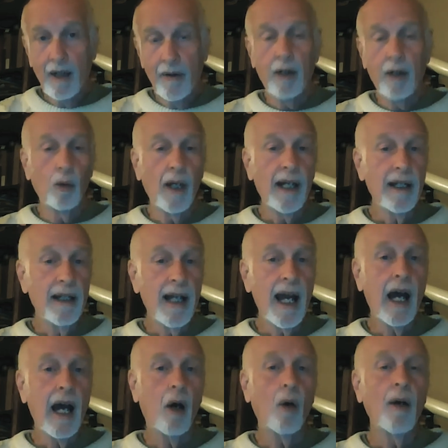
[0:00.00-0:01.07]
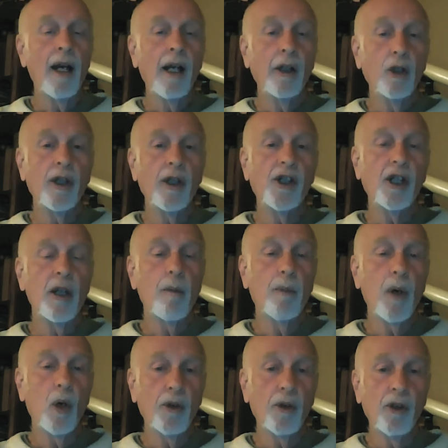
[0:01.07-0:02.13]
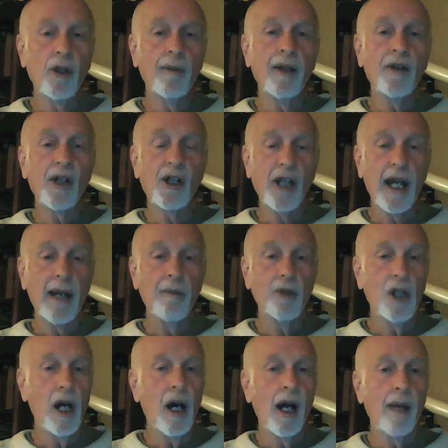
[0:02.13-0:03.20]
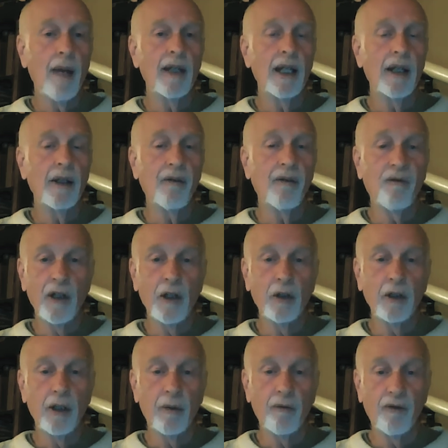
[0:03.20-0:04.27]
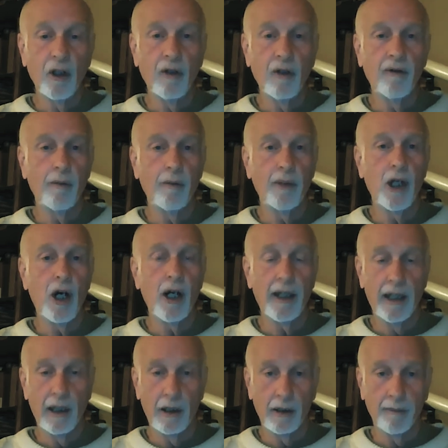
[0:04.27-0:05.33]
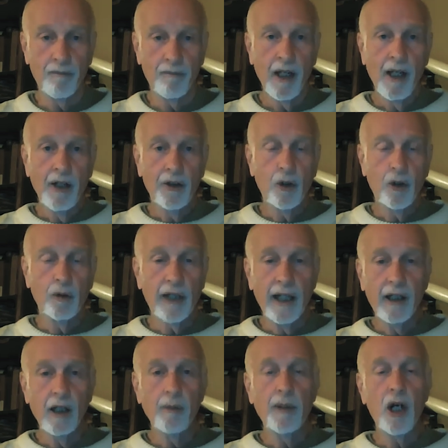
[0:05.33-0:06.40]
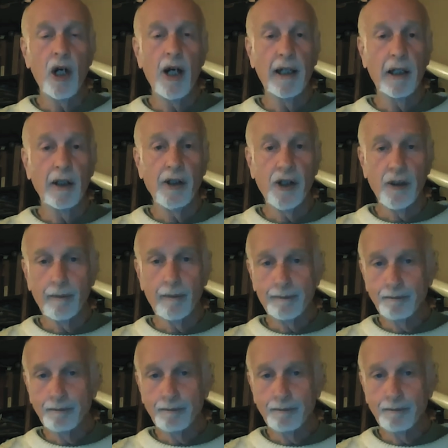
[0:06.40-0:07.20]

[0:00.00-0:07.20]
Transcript: that right now you can see both of them at the same time in the field of view of a binocular. So take your binoculars.